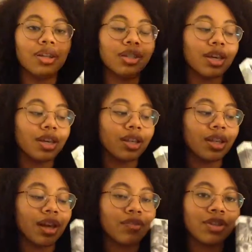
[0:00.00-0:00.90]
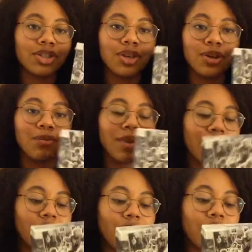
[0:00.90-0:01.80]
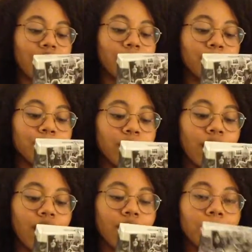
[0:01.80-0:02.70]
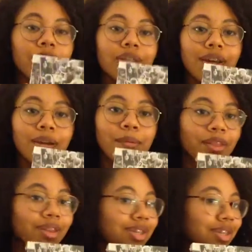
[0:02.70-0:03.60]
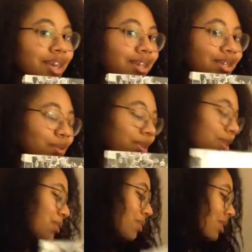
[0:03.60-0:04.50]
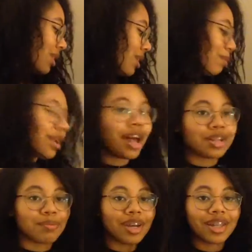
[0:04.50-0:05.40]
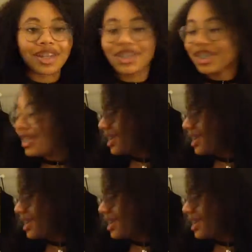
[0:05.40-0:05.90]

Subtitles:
Taehyun left. So yeah, I'm really excited about this and it's so cute. I'm gonna add to my collection.